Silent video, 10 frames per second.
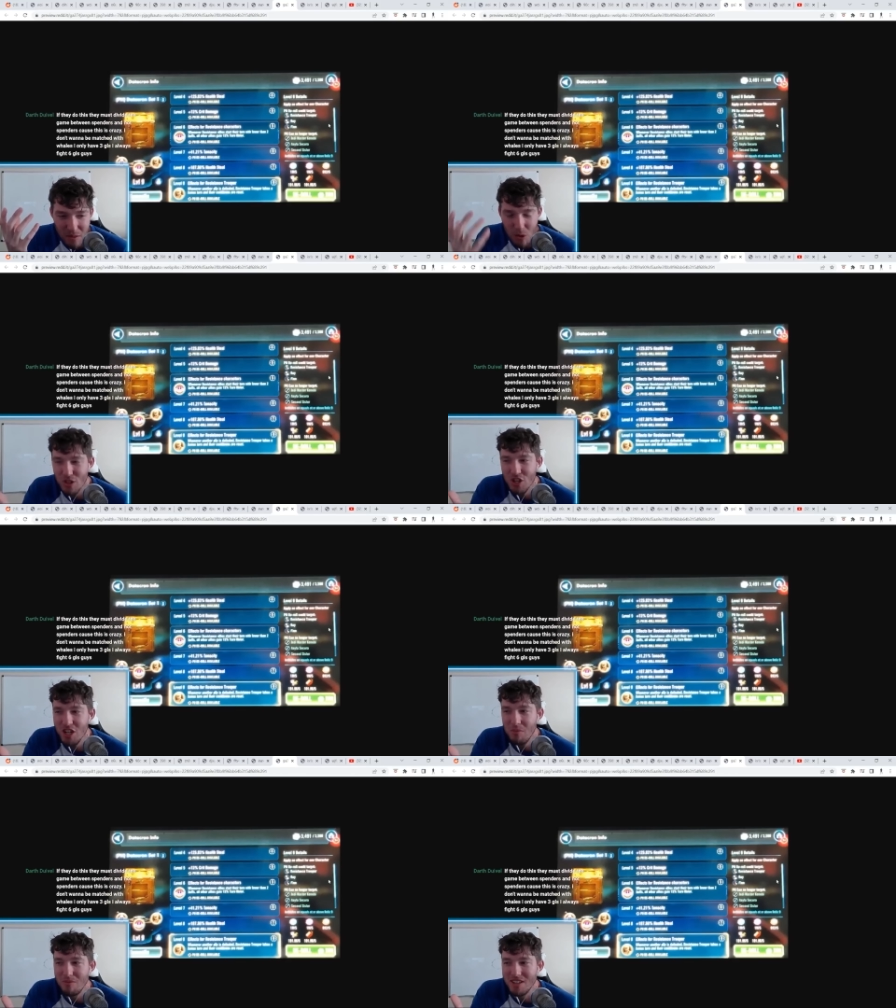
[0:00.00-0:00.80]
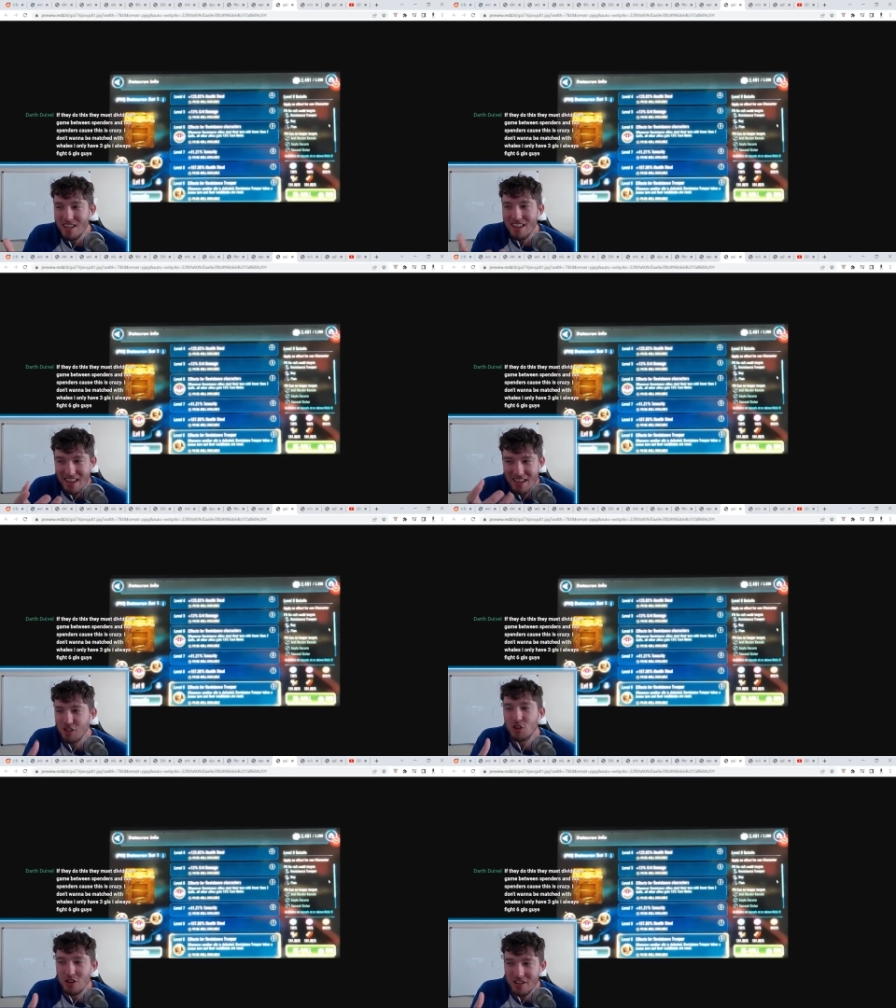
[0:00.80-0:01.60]
But with the ship update, like they
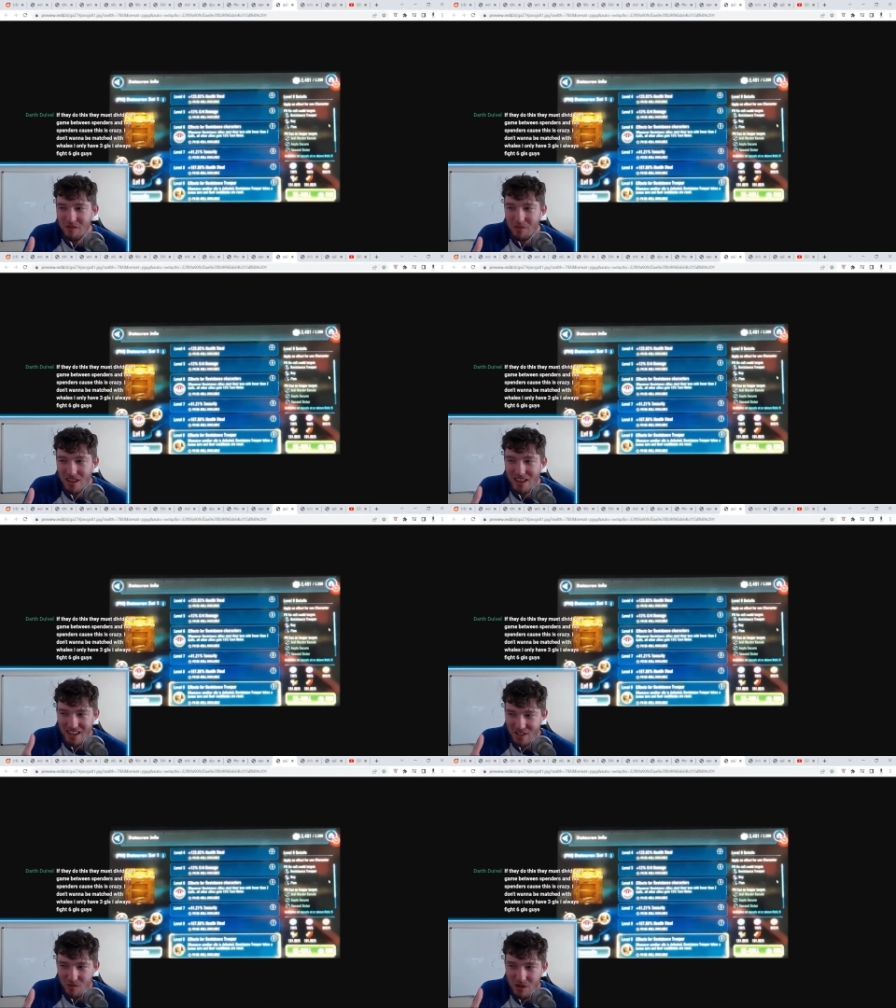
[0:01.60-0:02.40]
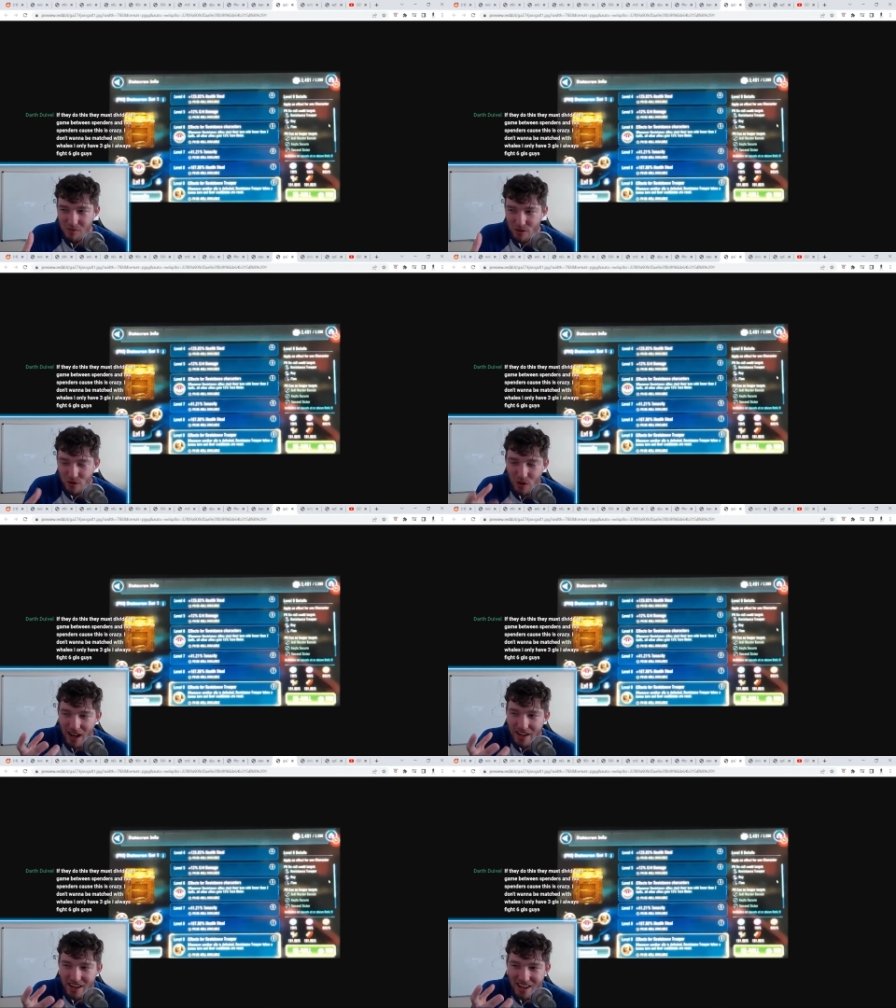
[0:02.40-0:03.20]
just couldn't compete against the people who
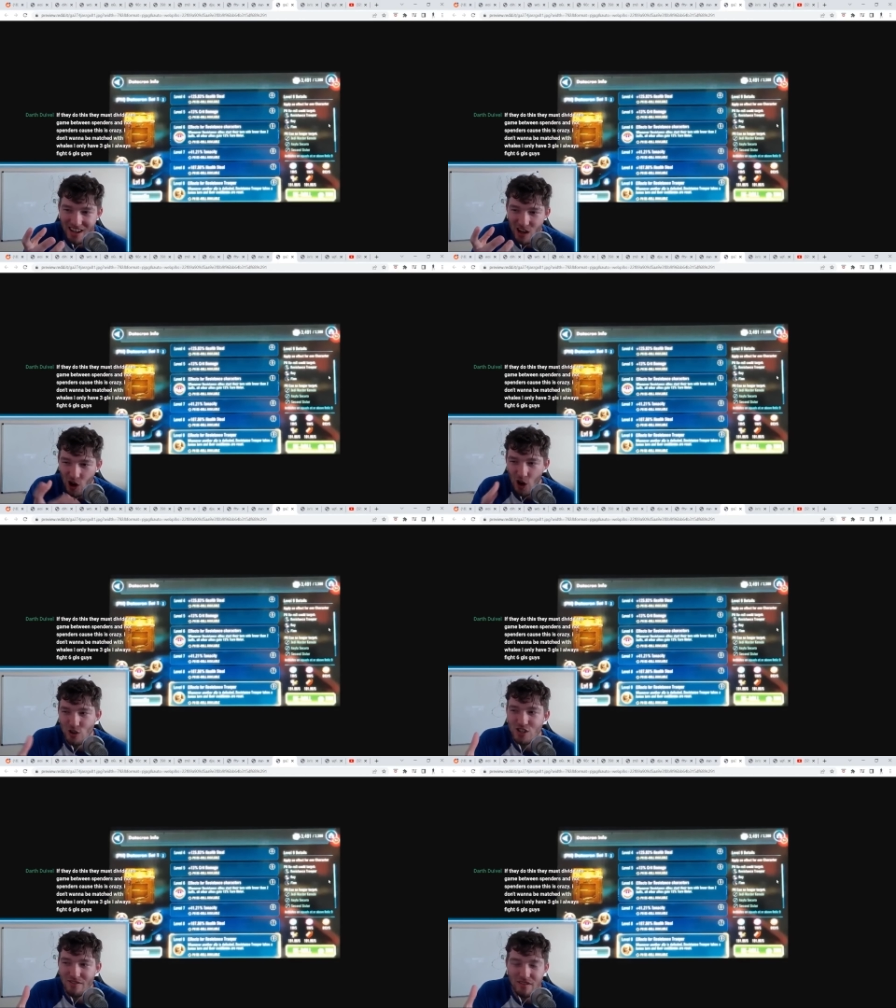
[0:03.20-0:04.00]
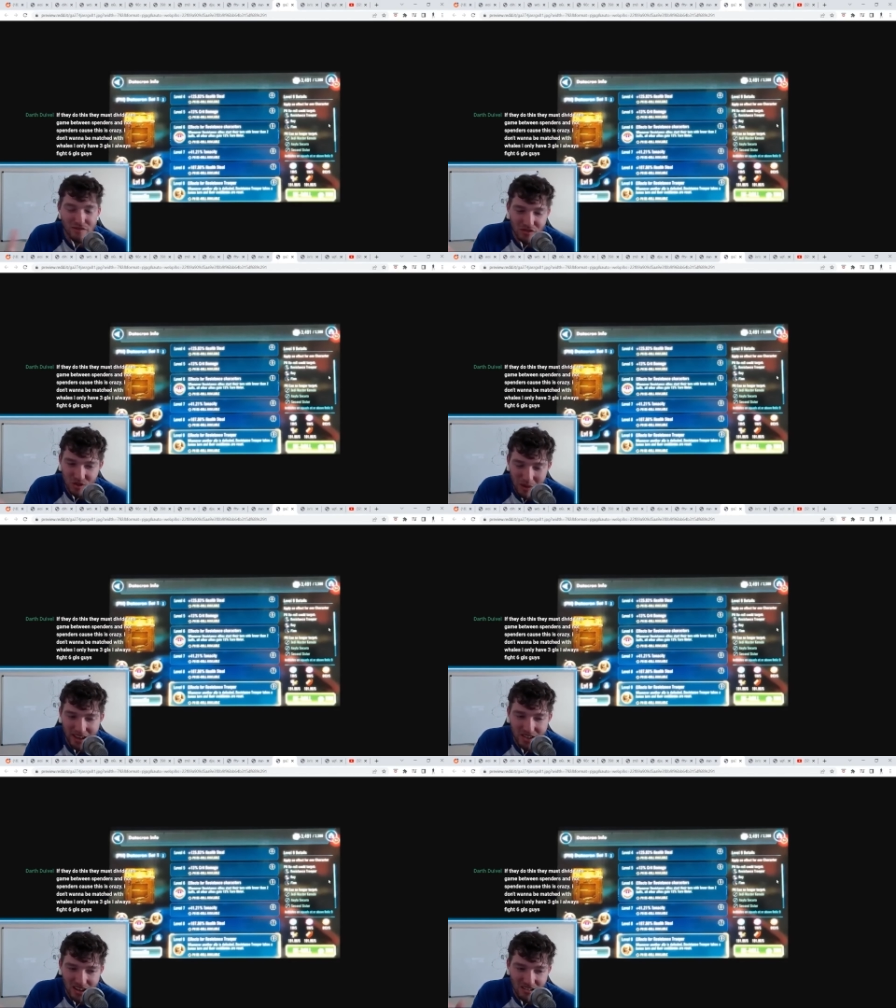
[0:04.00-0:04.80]
had all seven fleets
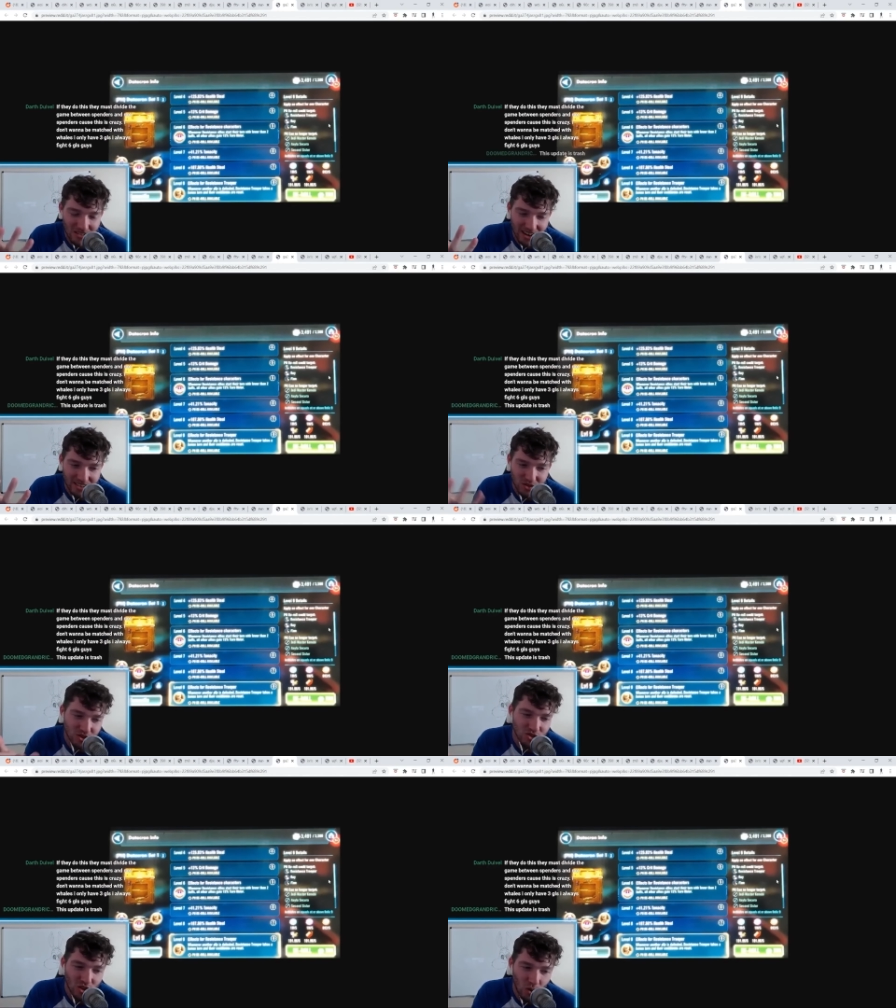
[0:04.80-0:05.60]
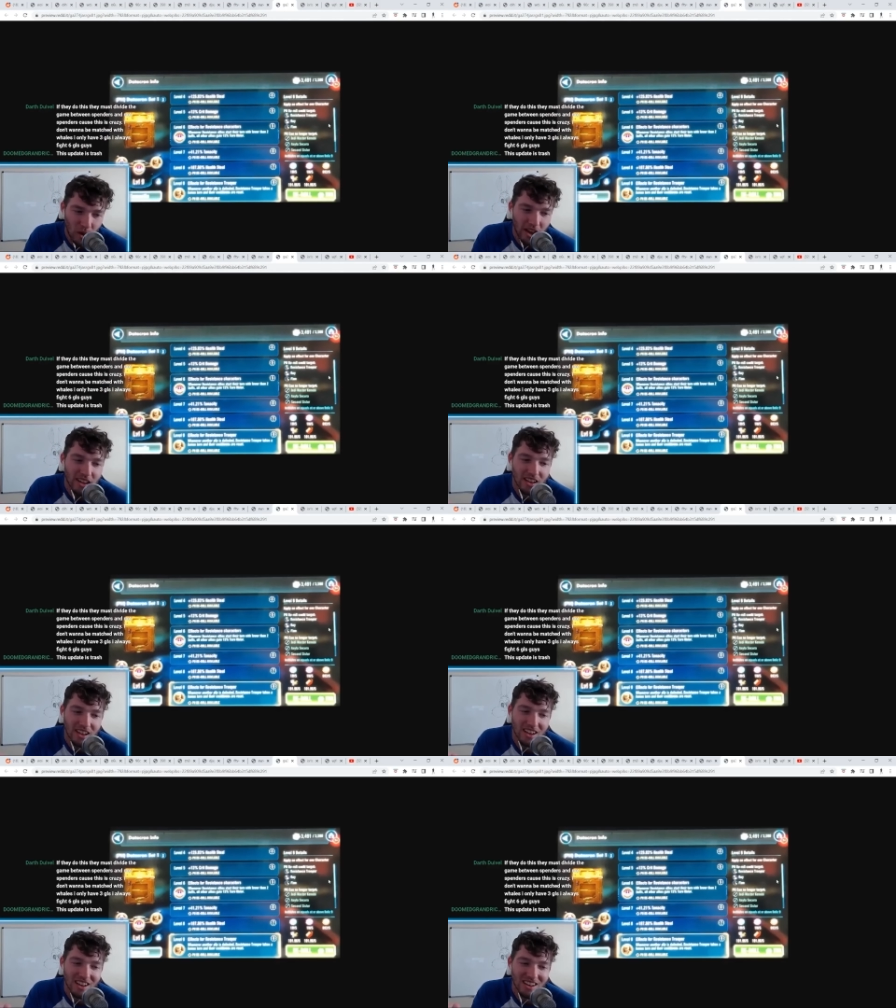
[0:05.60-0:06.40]
maxed out. Right? There's just no way.
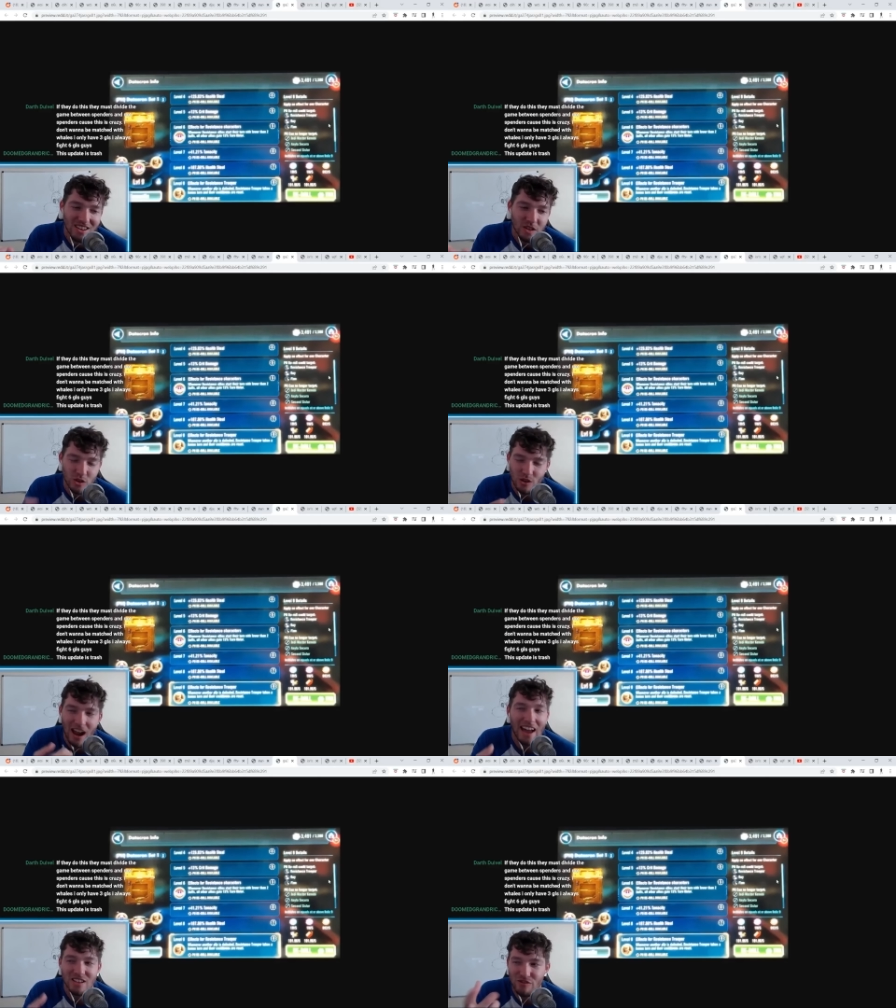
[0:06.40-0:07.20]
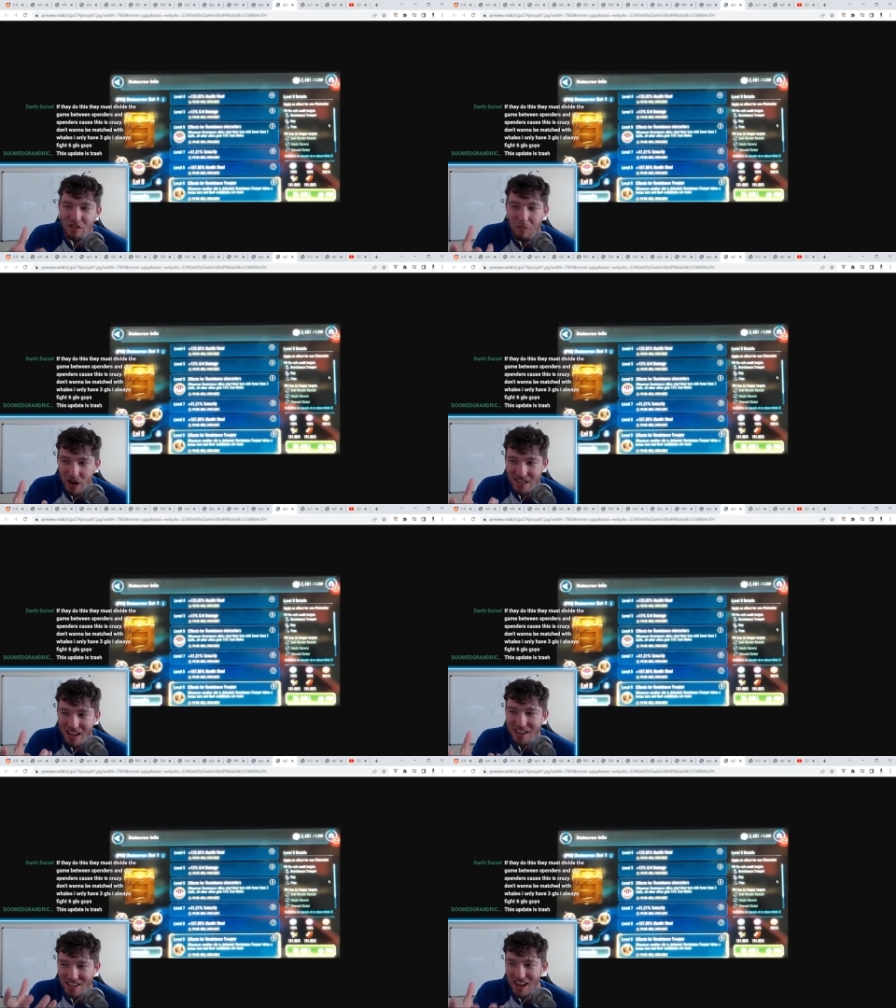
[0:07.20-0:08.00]
So they're actively. Yeah, we saw
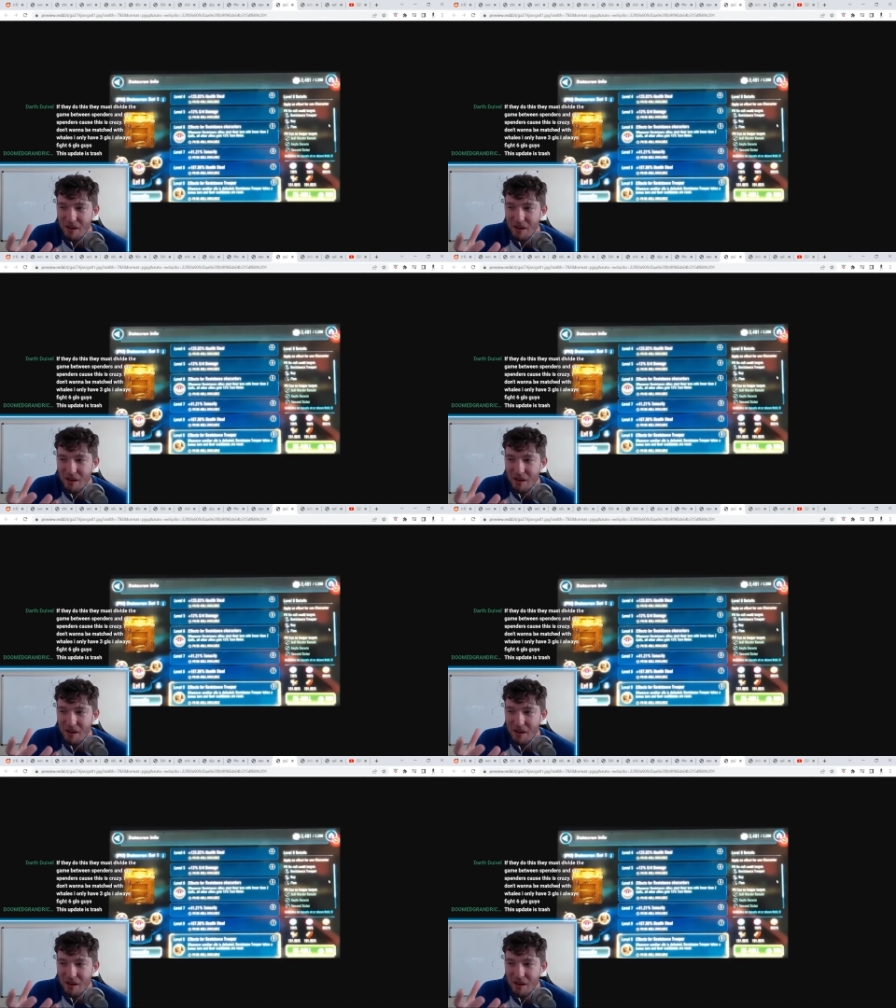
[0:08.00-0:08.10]
that too.